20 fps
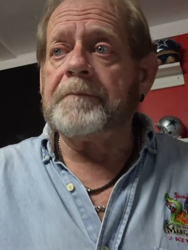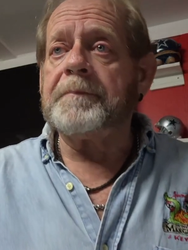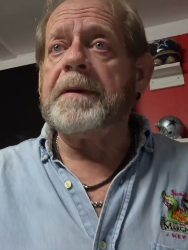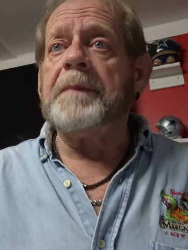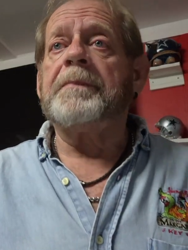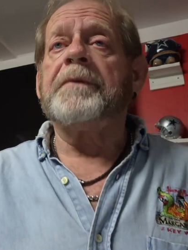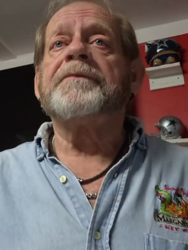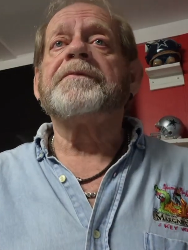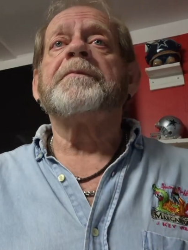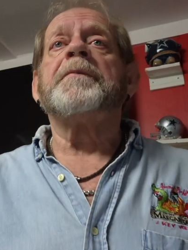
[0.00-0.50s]

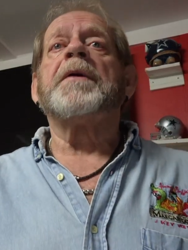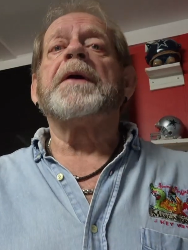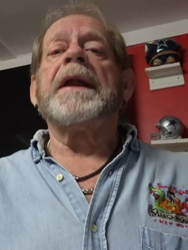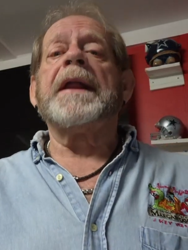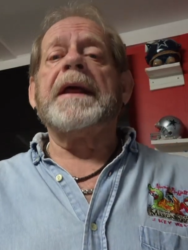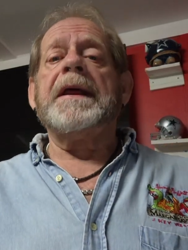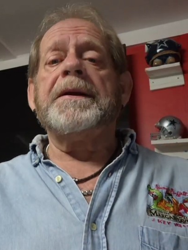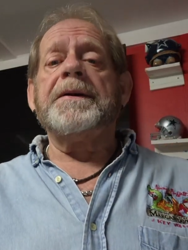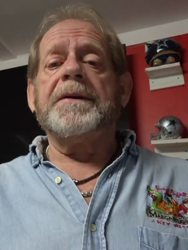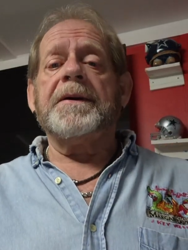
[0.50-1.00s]
people from
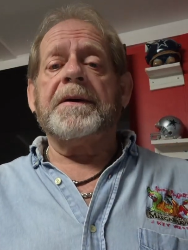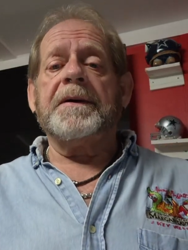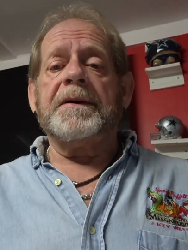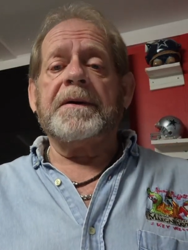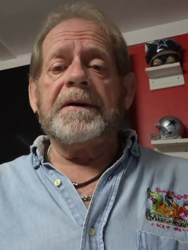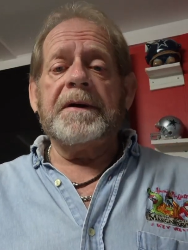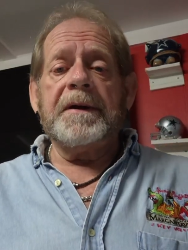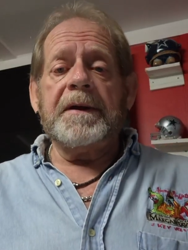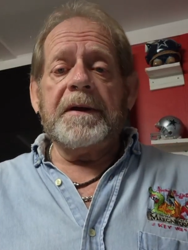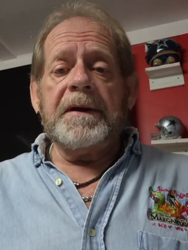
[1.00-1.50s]

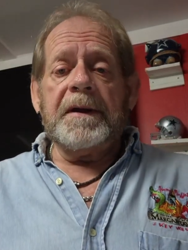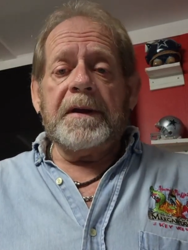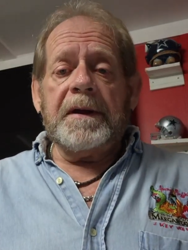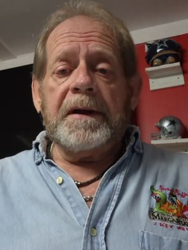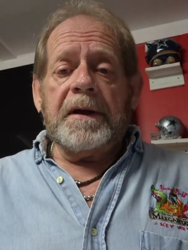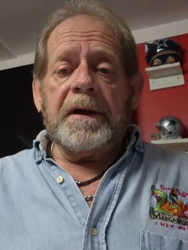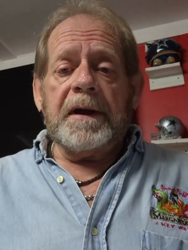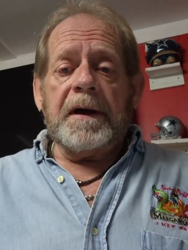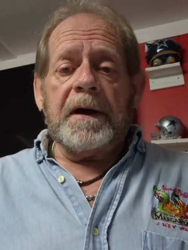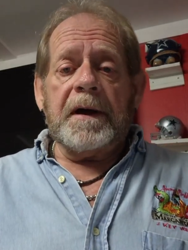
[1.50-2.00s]
Orlando.
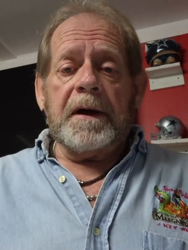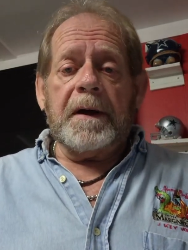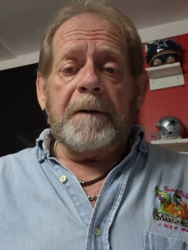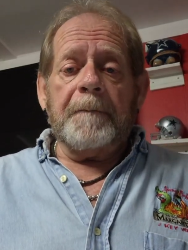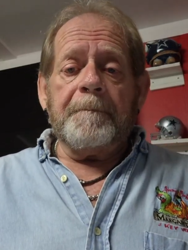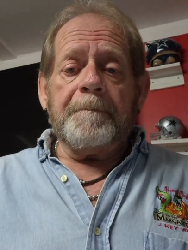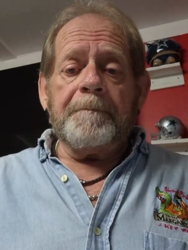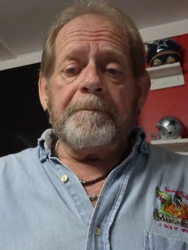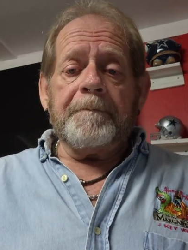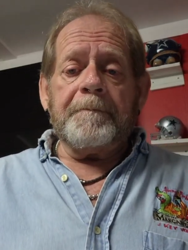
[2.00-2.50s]

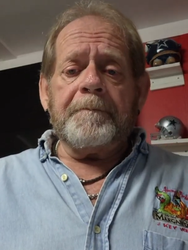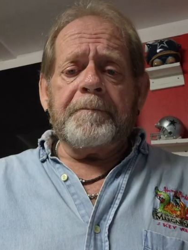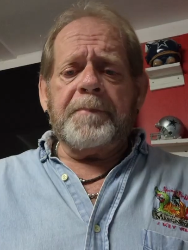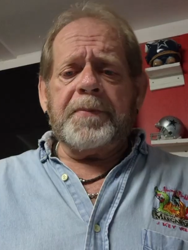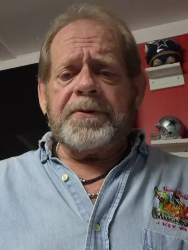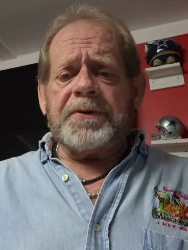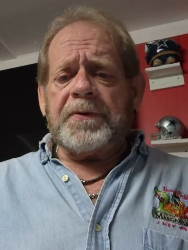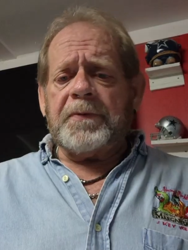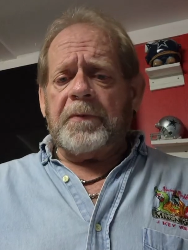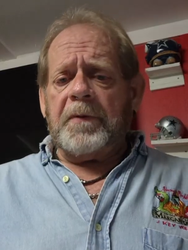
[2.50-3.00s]

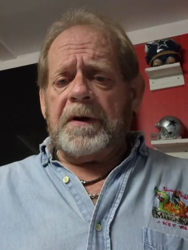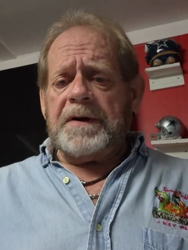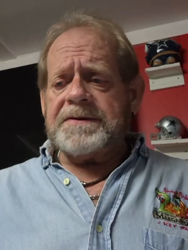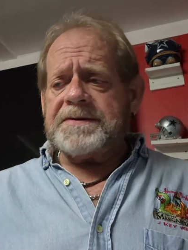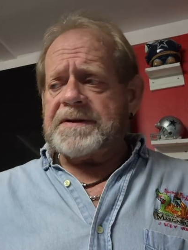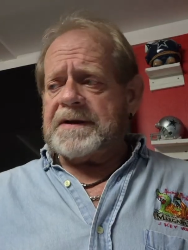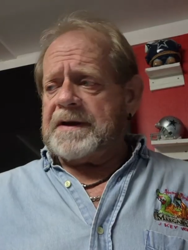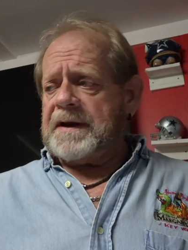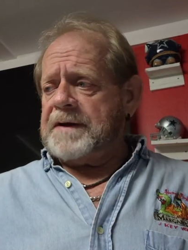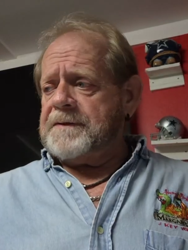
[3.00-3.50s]
But the
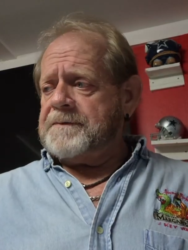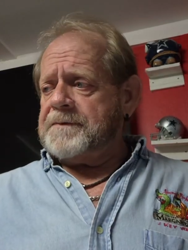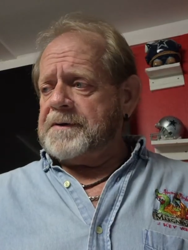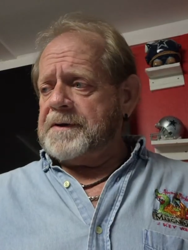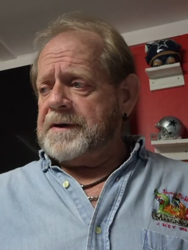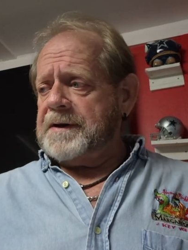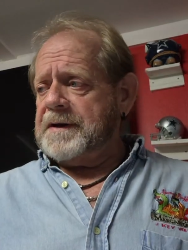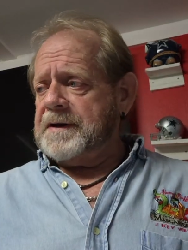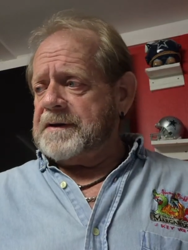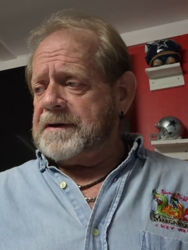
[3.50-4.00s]
ones that I
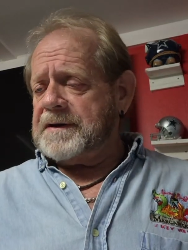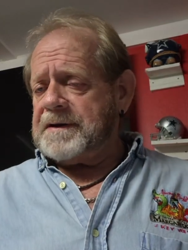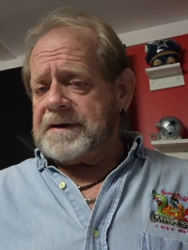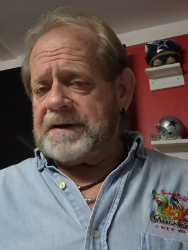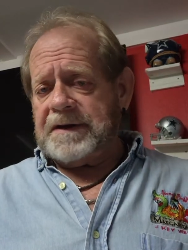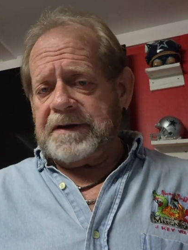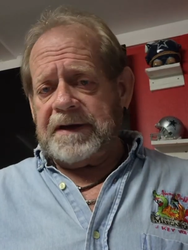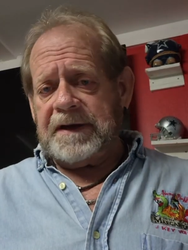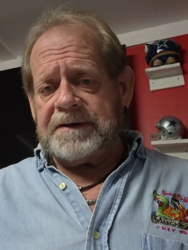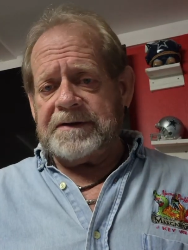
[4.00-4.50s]
really
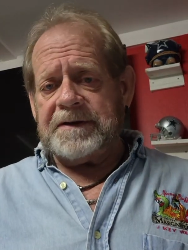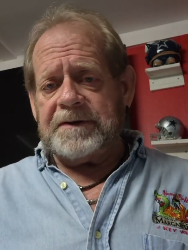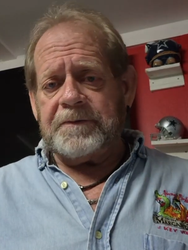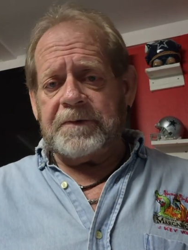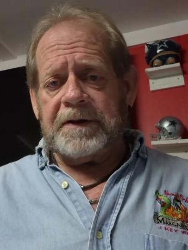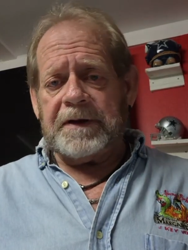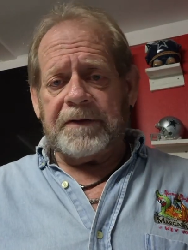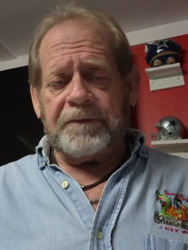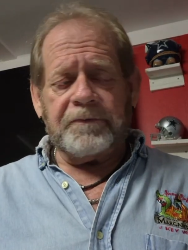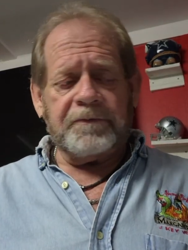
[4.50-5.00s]
connected
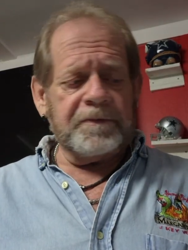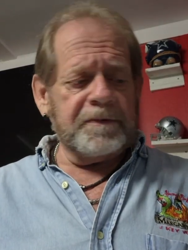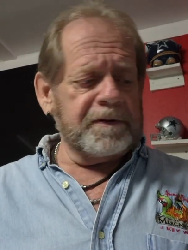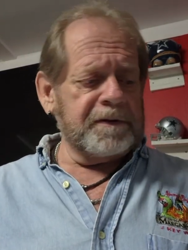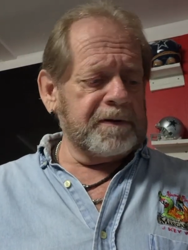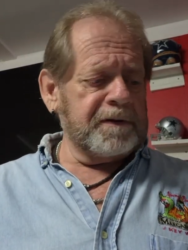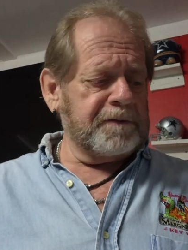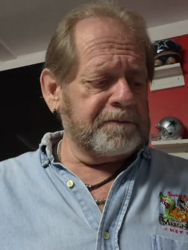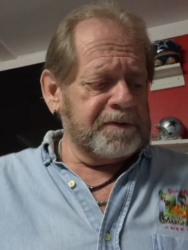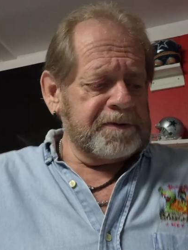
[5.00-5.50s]
with,
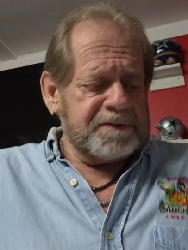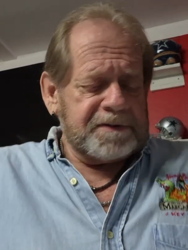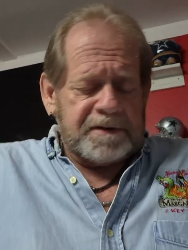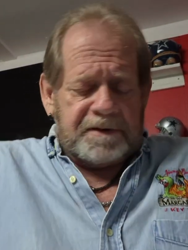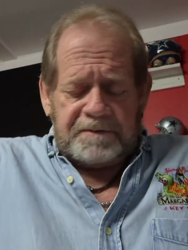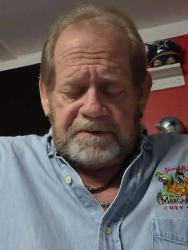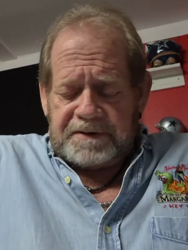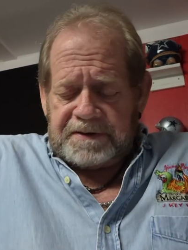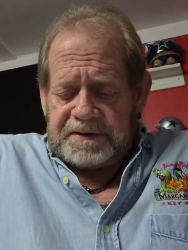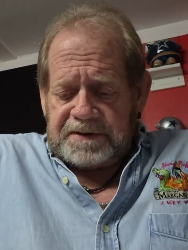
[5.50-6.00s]
there
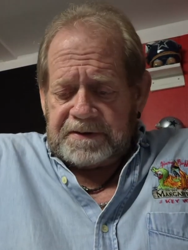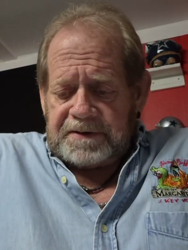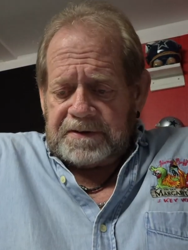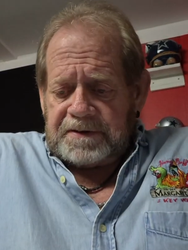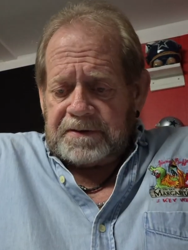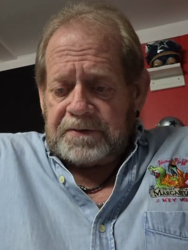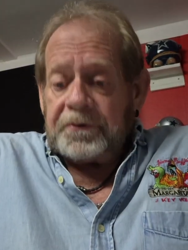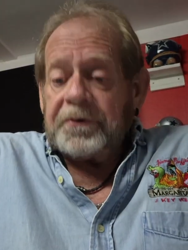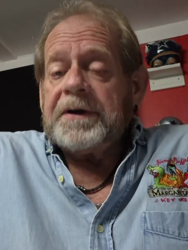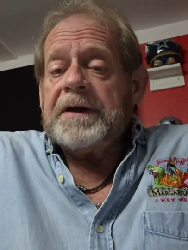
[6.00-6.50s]
was
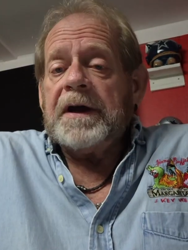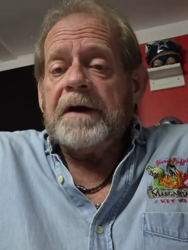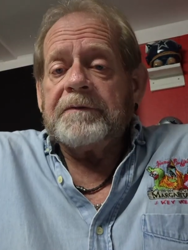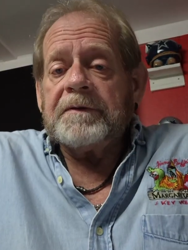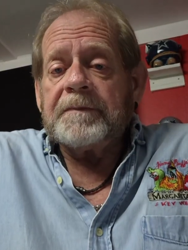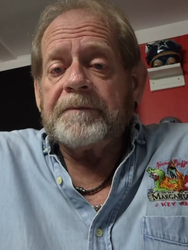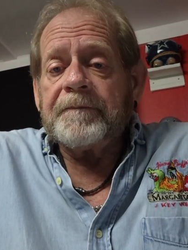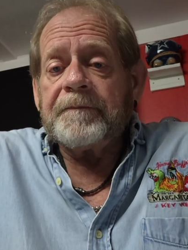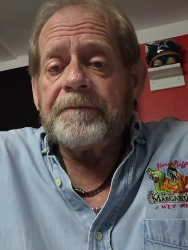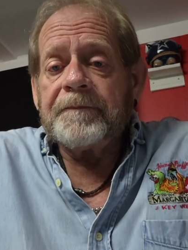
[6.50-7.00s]
three of
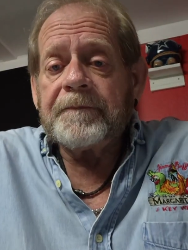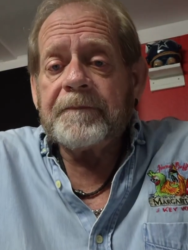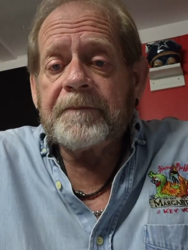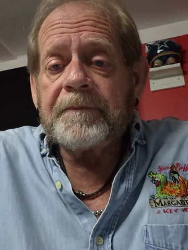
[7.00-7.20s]
them.